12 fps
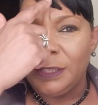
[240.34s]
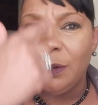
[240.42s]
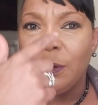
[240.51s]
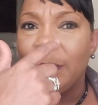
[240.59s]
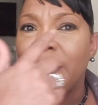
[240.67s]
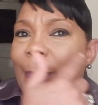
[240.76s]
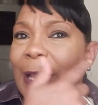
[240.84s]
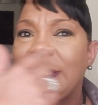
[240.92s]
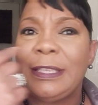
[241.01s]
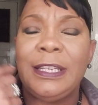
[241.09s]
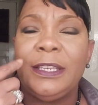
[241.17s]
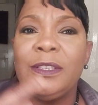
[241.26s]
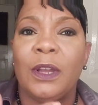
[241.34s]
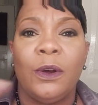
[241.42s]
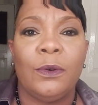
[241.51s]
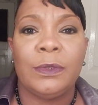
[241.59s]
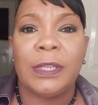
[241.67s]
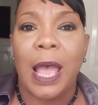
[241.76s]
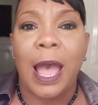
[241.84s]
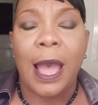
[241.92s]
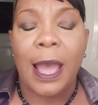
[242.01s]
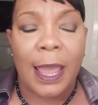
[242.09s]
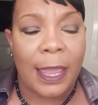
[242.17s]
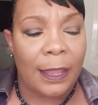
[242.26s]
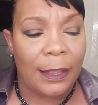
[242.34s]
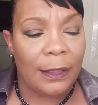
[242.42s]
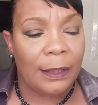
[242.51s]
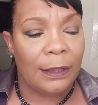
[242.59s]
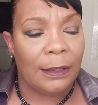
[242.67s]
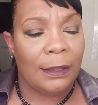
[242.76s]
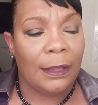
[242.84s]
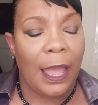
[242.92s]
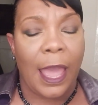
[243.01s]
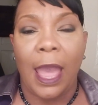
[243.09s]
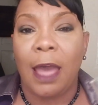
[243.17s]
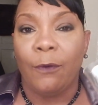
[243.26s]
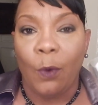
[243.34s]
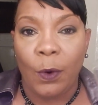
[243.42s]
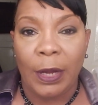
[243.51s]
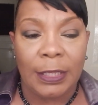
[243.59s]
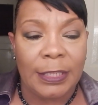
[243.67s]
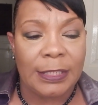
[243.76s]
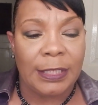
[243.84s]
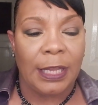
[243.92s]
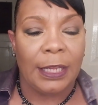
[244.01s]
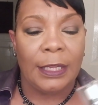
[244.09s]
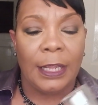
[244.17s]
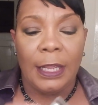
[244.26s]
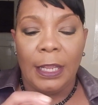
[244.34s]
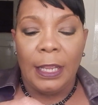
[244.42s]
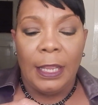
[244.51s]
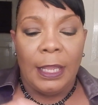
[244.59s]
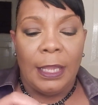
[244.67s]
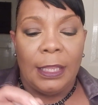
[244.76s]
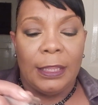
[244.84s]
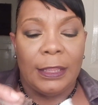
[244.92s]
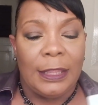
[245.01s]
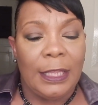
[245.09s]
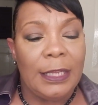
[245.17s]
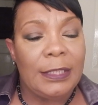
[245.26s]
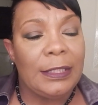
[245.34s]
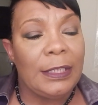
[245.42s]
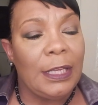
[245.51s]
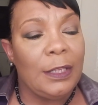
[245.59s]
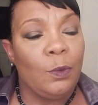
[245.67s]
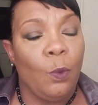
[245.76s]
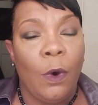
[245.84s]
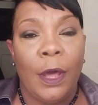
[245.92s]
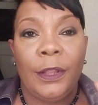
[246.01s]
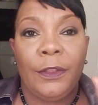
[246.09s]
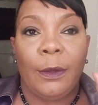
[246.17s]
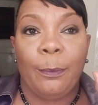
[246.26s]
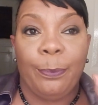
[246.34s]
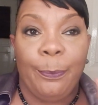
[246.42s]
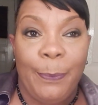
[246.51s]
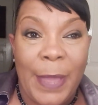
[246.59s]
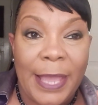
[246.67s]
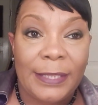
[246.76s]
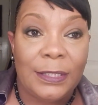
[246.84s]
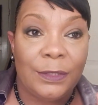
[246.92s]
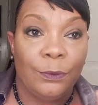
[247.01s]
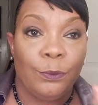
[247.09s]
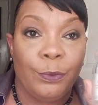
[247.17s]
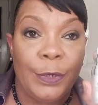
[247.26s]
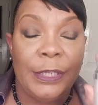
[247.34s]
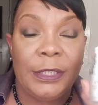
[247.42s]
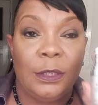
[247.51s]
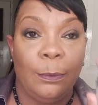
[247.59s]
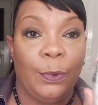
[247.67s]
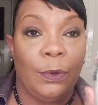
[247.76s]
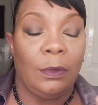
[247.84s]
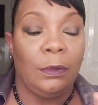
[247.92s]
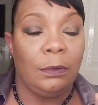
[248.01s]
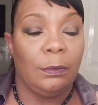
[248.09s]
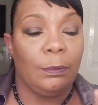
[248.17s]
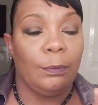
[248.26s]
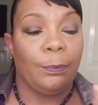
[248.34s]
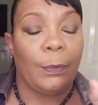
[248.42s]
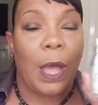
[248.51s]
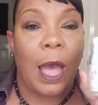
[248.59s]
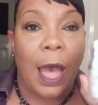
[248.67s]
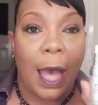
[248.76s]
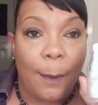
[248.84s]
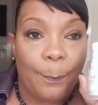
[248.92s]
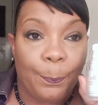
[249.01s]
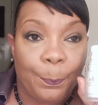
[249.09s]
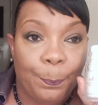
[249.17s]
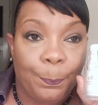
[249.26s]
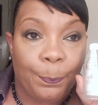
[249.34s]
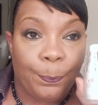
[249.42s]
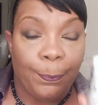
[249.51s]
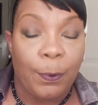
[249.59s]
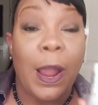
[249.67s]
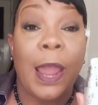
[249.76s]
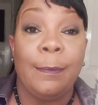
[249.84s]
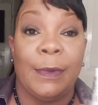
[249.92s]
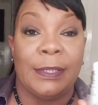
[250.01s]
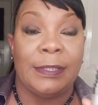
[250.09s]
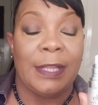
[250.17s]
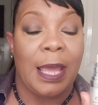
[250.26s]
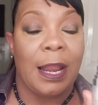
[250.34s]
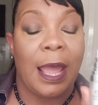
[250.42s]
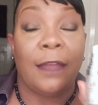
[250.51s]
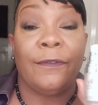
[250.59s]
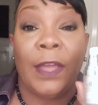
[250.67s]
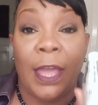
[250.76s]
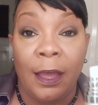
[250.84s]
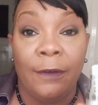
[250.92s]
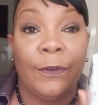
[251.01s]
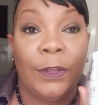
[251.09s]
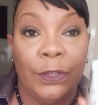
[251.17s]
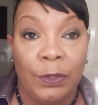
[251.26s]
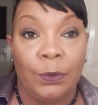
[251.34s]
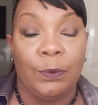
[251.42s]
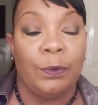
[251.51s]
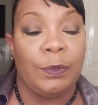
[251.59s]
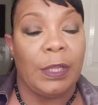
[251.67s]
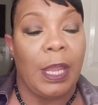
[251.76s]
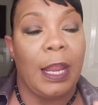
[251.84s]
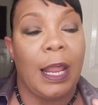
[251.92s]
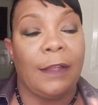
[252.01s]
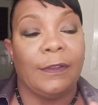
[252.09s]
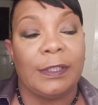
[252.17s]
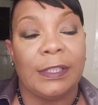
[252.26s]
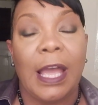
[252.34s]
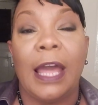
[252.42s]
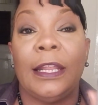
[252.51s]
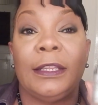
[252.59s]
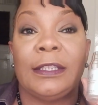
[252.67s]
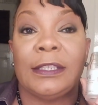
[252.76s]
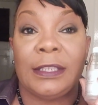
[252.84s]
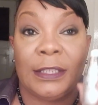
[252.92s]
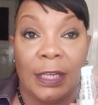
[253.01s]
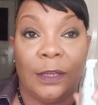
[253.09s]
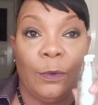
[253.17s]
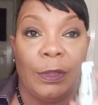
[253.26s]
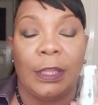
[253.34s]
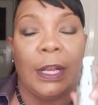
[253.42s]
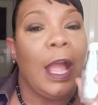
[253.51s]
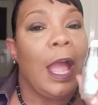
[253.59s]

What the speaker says: You know, in my T-zones, I have oily skin. This is one of the best reasonable primers that I've ever used, and I decided to stick with it.